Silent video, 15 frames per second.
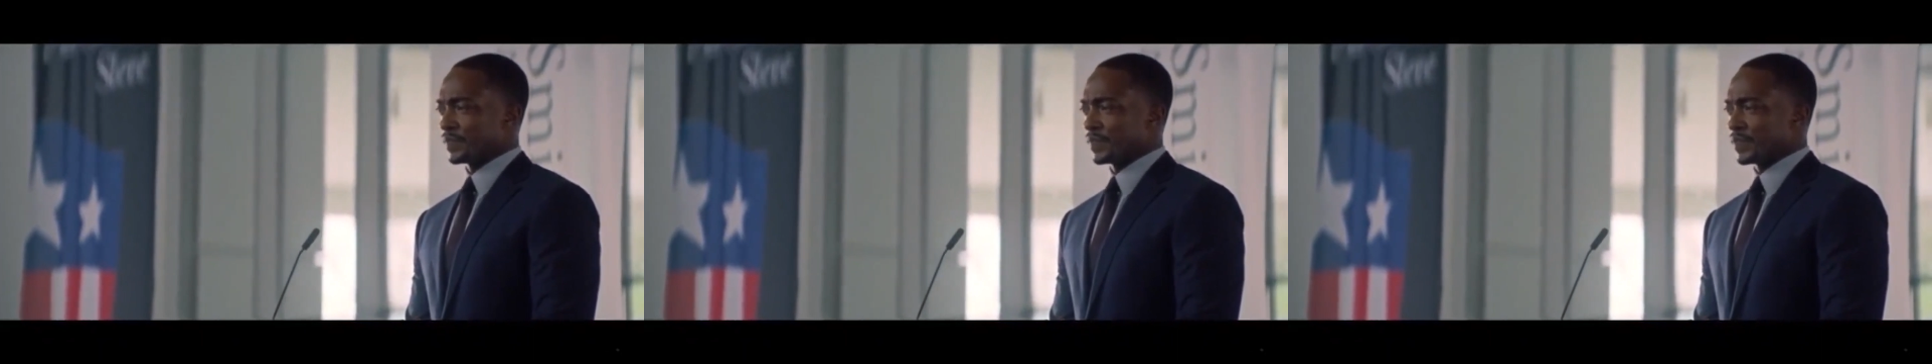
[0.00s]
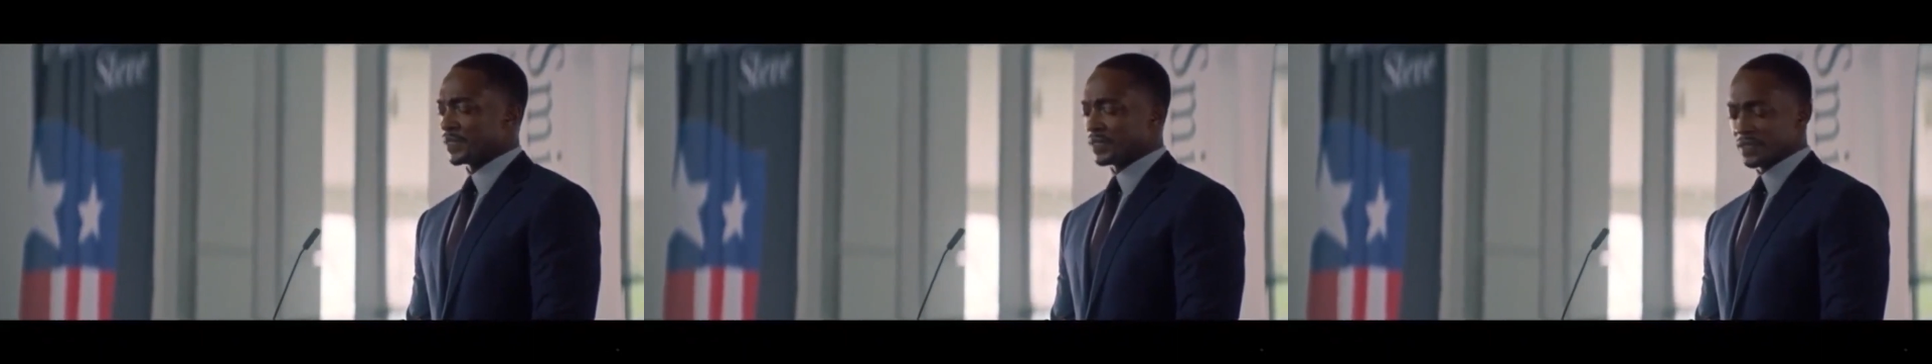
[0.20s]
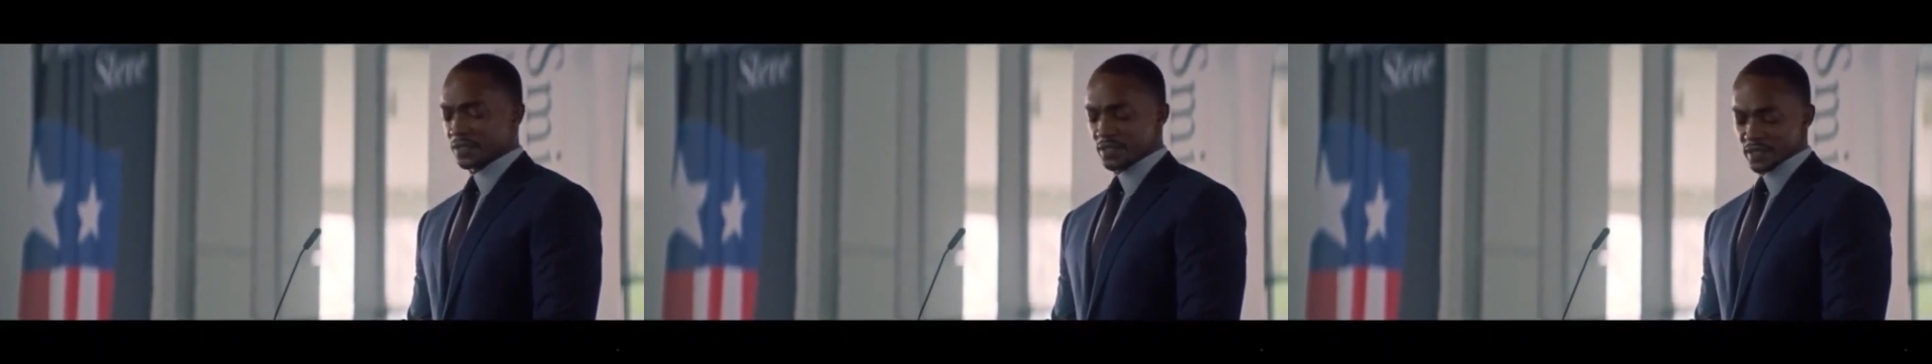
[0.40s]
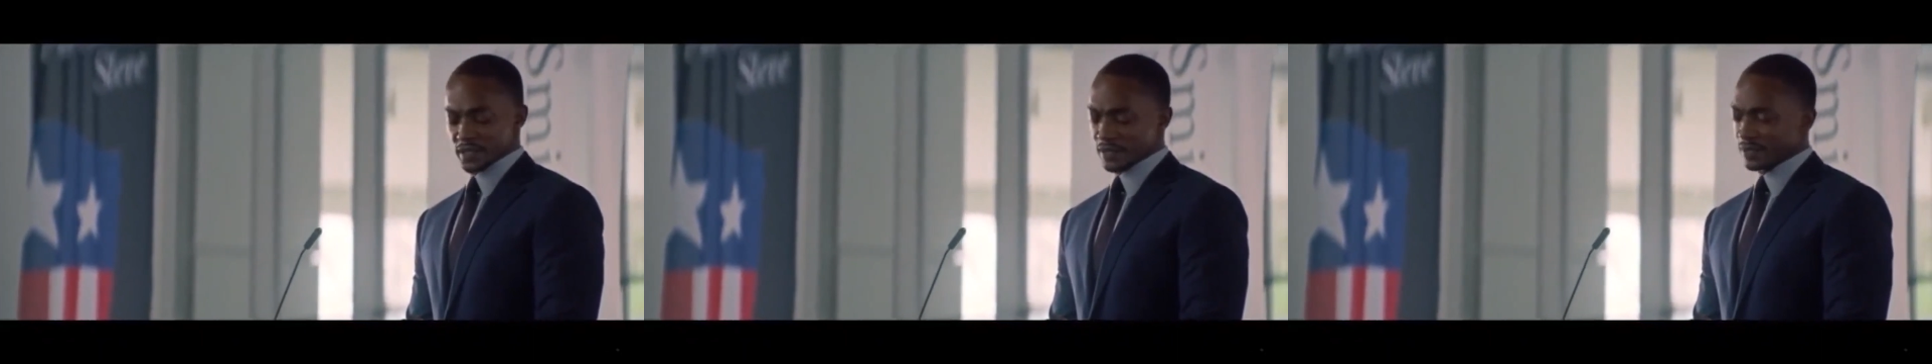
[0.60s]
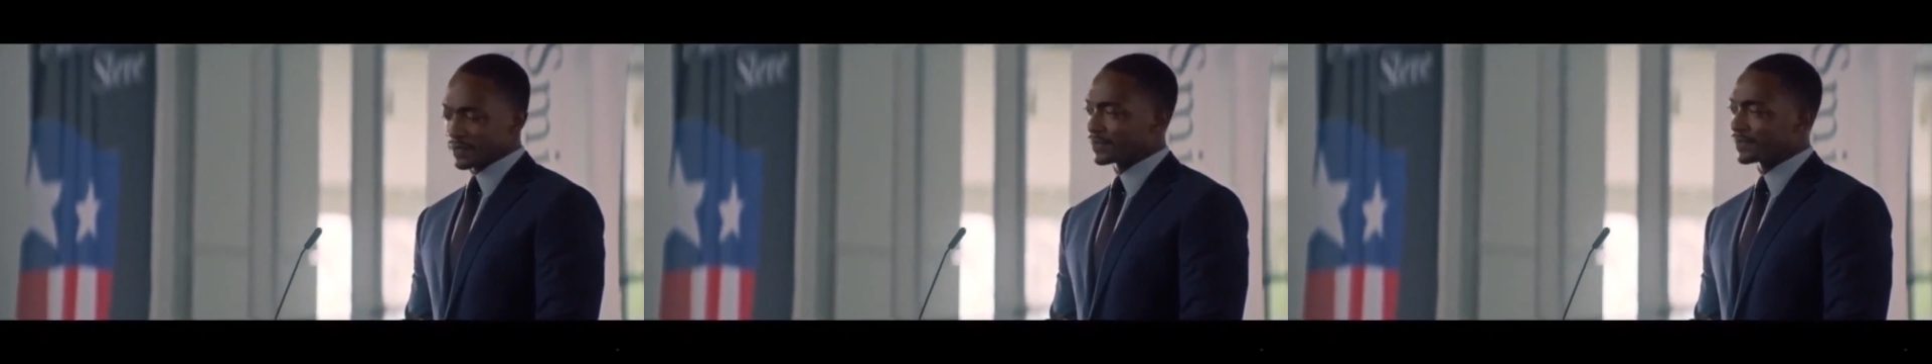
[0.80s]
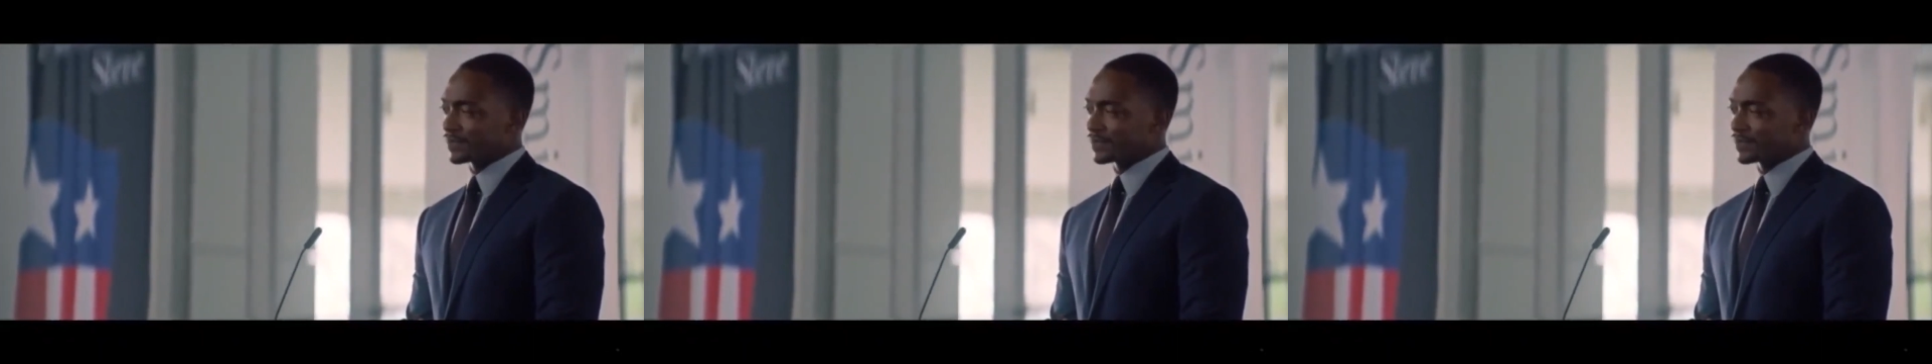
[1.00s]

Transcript: And this thing,